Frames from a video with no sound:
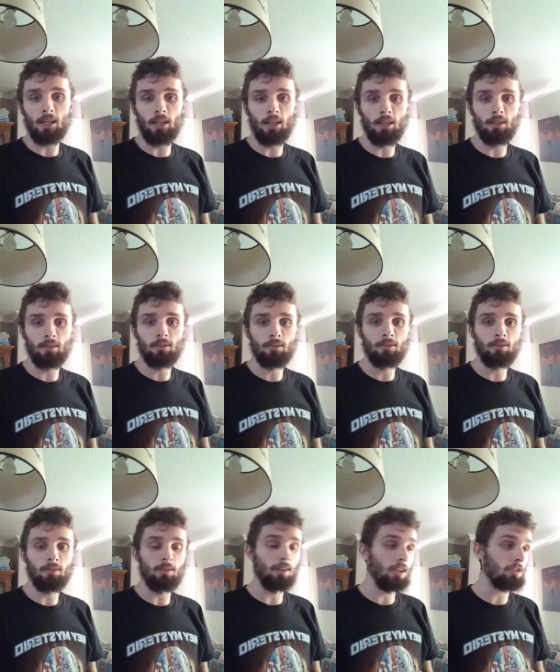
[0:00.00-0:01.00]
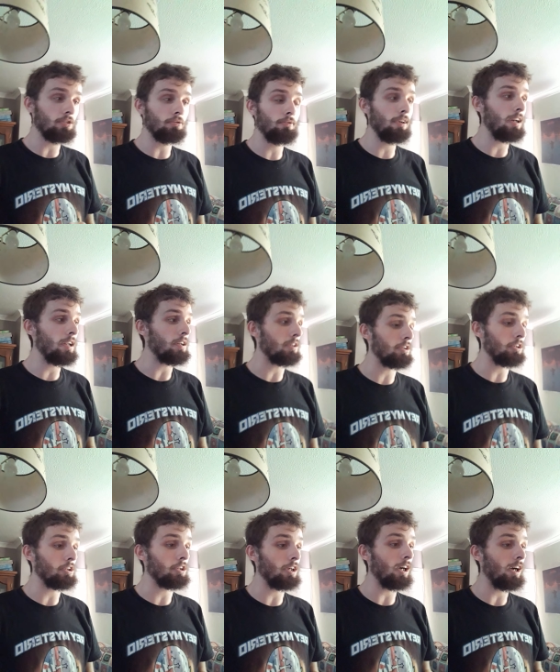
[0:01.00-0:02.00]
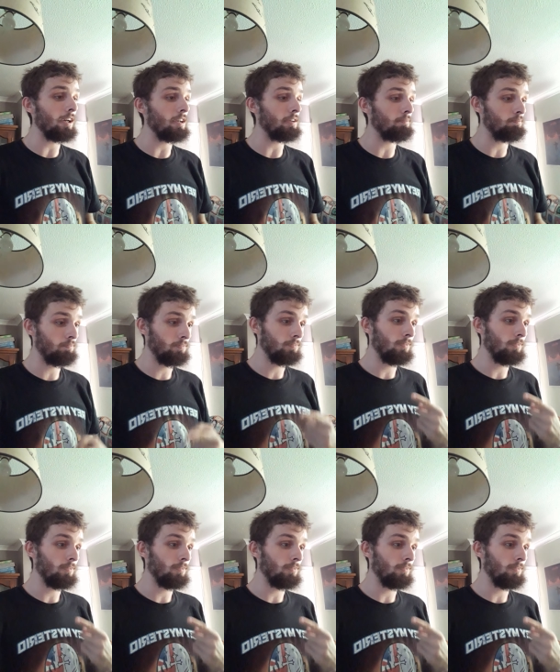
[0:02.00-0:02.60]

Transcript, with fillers: He's a good guy. He's a really good guy and I'm